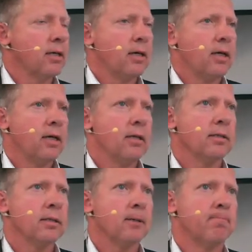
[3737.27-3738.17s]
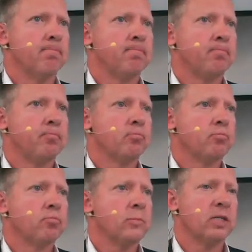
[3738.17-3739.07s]
And
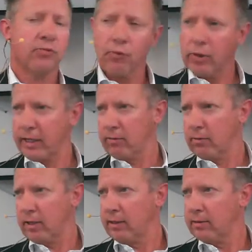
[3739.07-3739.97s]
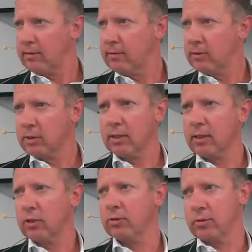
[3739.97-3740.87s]
it's freeing, right? Just
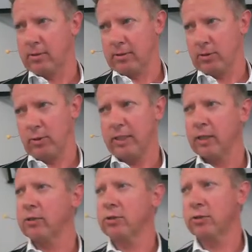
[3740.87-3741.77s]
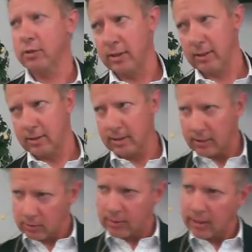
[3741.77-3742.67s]
like Luther, you know, when he understood this, he
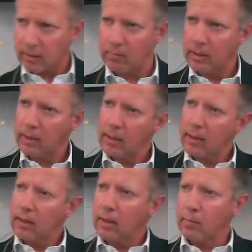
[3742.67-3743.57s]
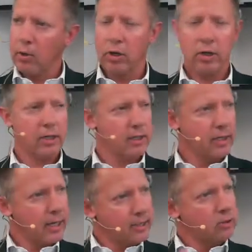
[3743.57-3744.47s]
says he's like a bird in a
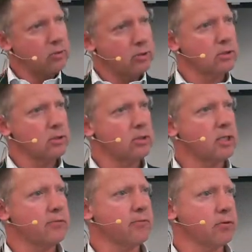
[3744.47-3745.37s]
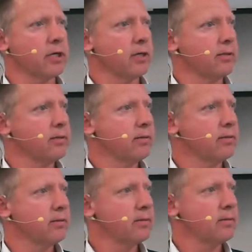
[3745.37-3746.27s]
cage who was set free.
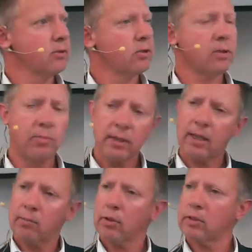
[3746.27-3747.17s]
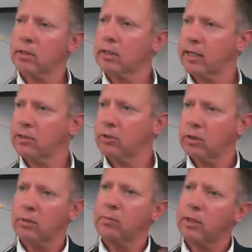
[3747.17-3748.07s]
You can be that bird in the cage, or you
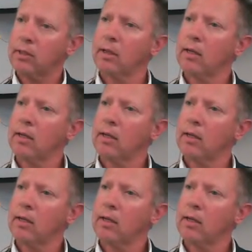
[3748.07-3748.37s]
can be